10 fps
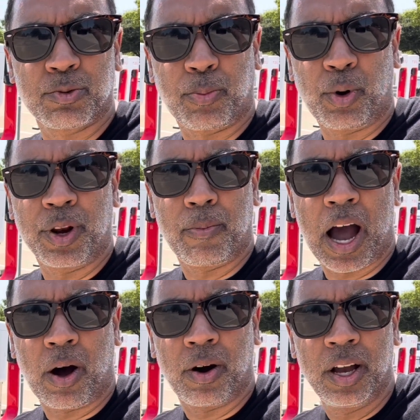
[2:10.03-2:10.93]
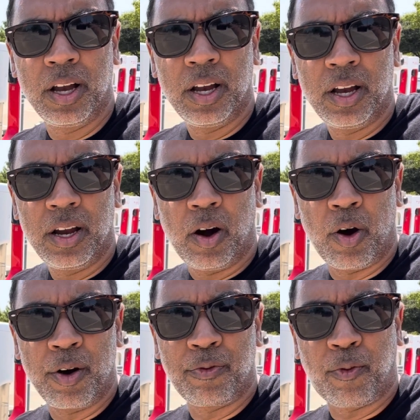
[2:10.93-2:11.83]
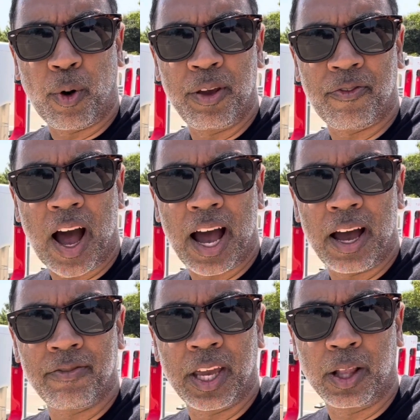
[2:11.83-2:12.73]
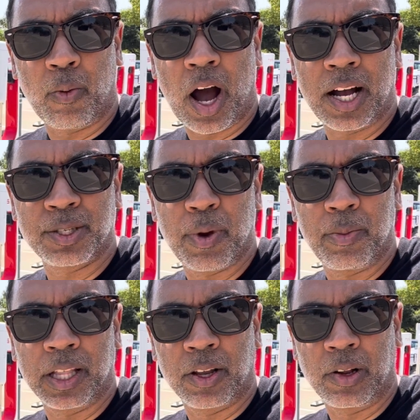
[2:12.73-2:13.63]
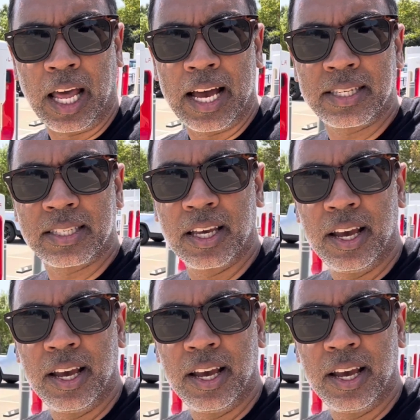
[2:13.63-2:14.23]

We're pulling about 145 kilowatts, maybe a little less.